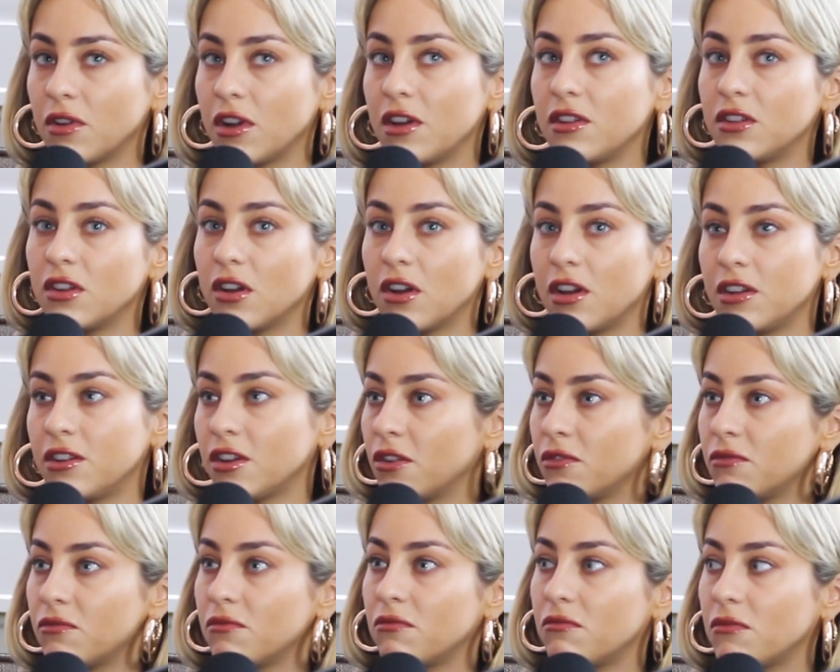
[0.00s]
I
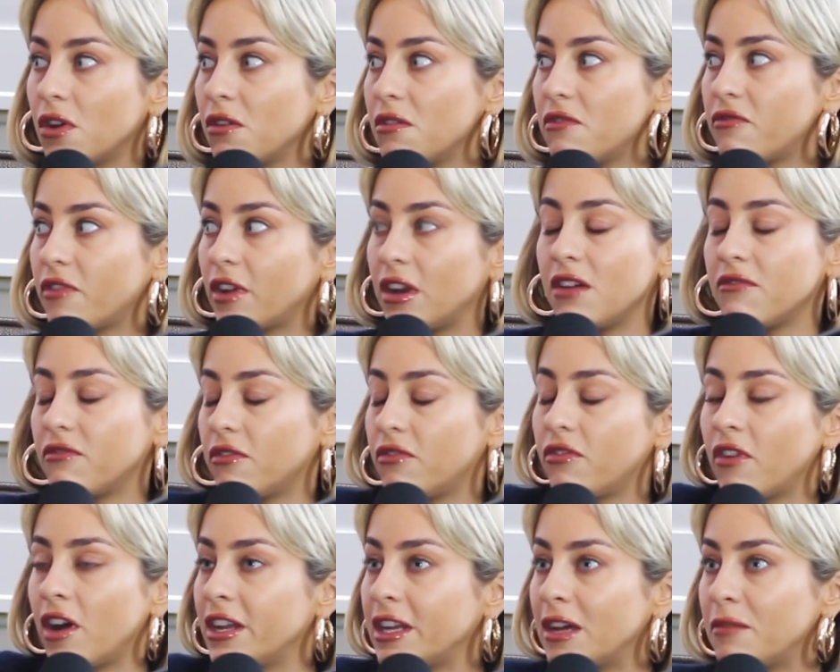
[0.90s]
don't know if I'll ever
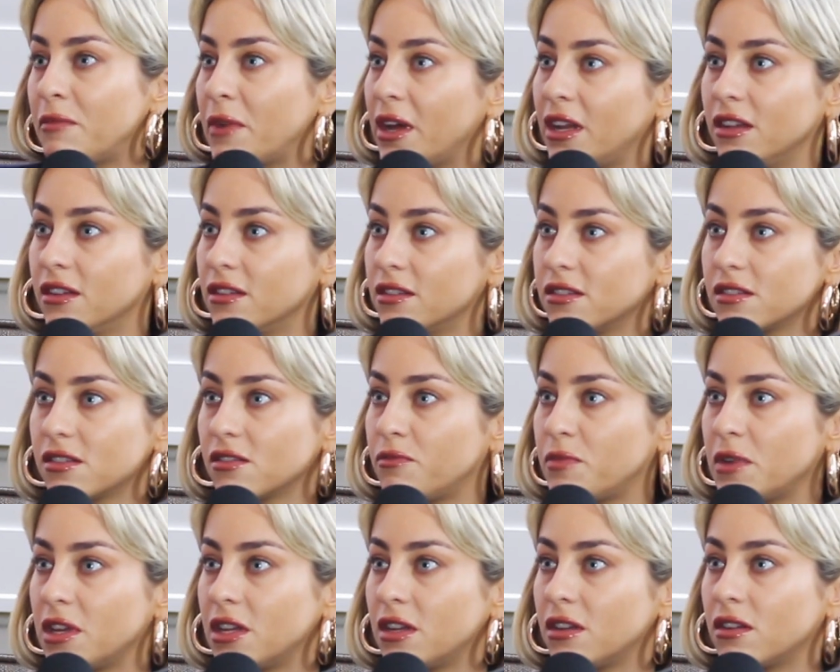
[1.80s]
find that balance
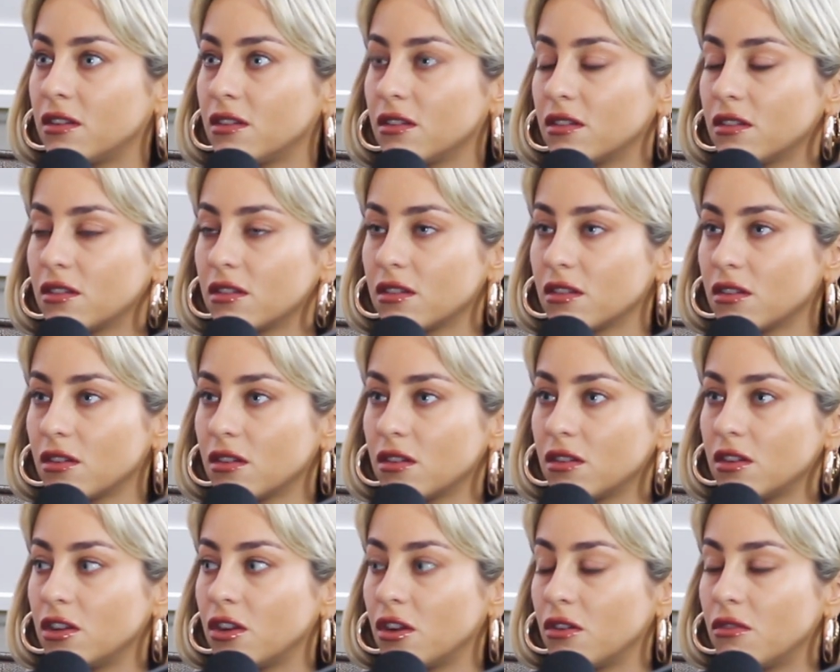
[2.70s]
of being,
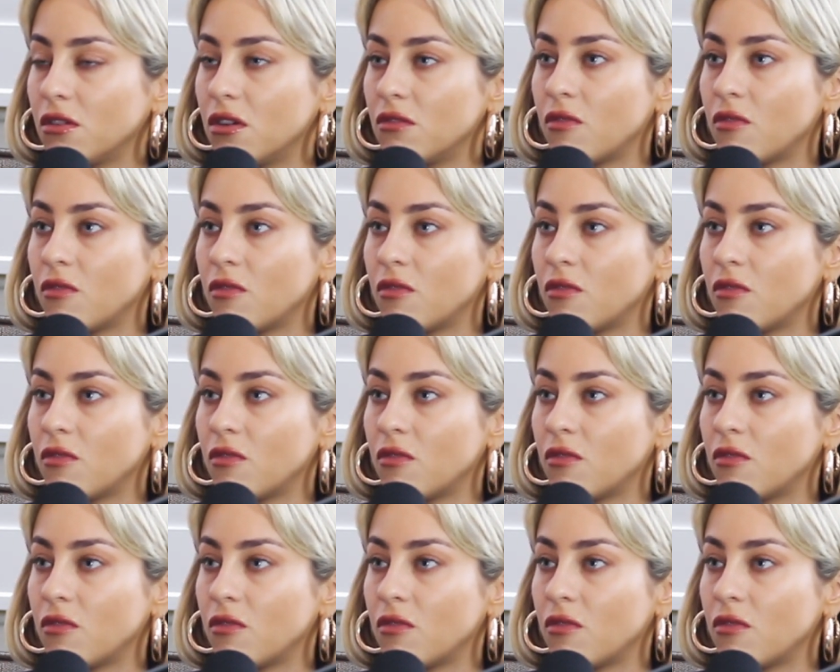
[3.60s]
you know, a